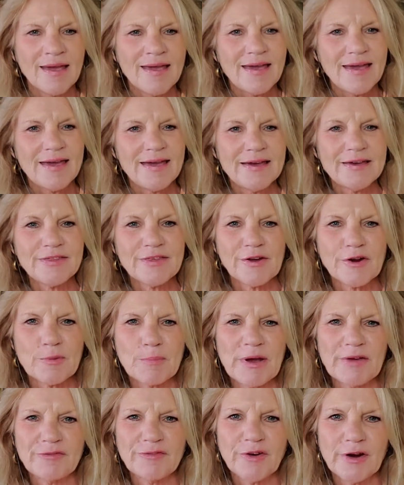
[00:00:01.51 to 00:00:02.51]
Hey there,
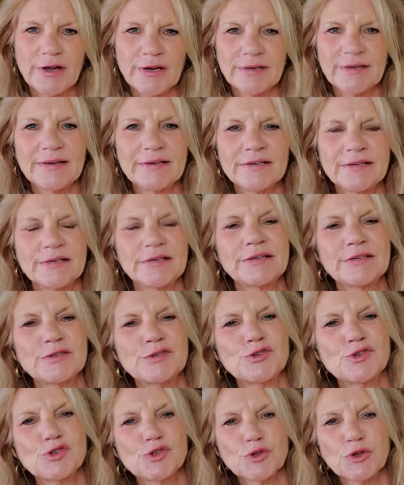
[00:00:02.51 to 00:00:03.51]
my friend. It
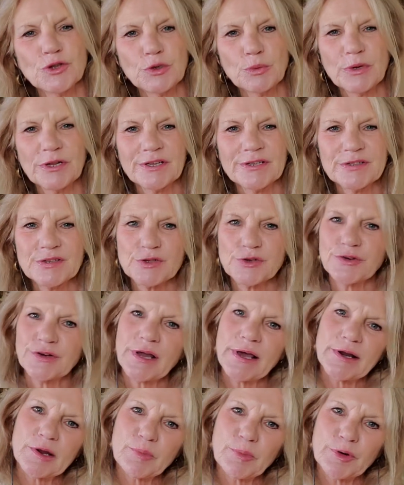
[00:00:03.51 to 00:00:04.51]
is Julie Willits, your
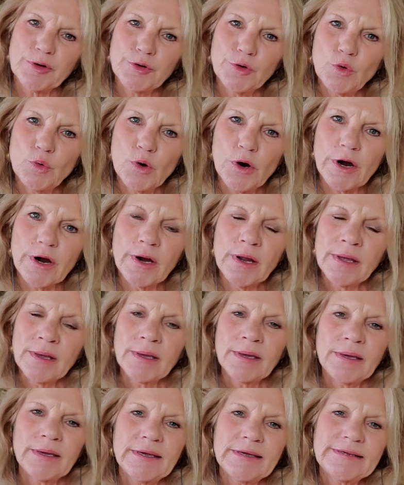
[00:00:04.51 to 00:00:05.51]
nanopreneur.
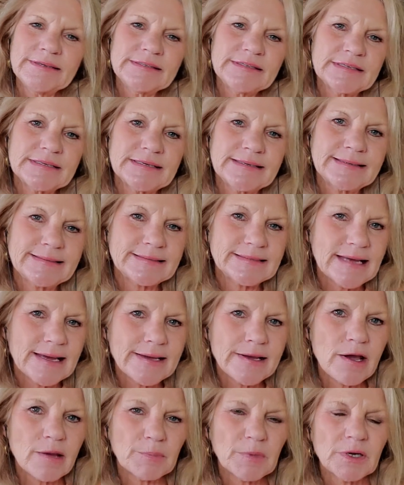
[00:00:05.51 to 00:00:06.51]
And
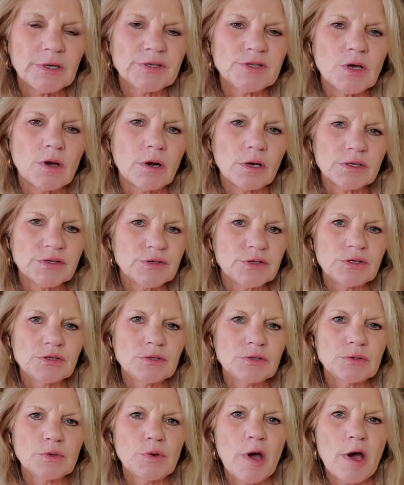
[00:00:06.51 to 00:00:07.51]
today I'm going to talk to
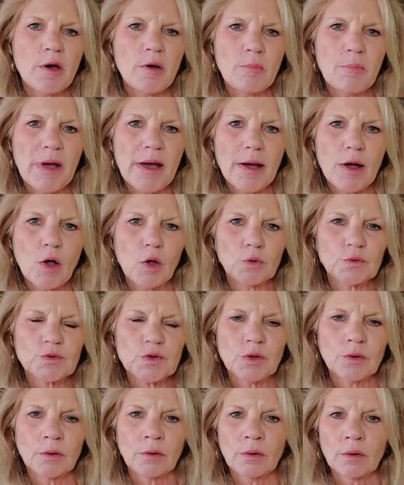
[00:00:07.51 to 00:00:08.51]
you about
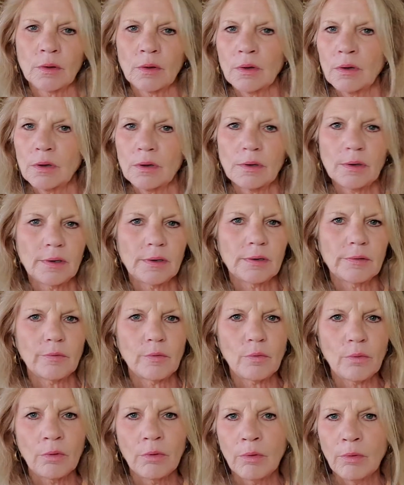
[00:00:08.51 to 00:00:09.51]
uh,
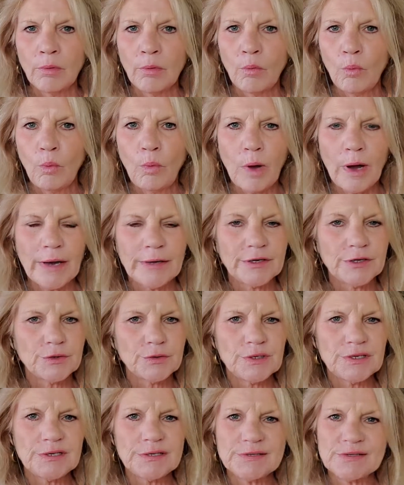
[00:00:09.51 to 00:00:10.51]
why do you
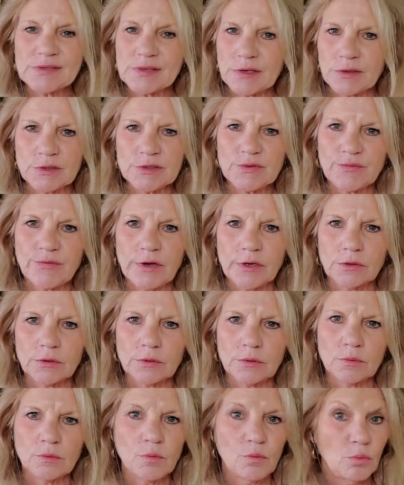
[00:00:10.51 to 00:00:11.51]
need a sales
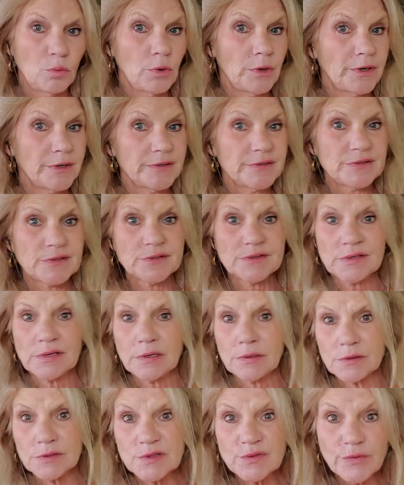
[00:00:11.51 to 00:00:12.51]
funnel? What is a
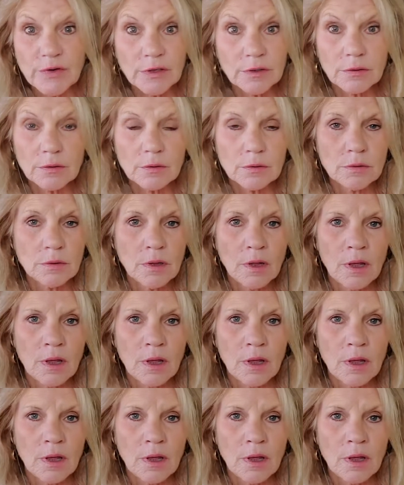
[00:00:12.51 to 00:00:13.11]
sales funnel?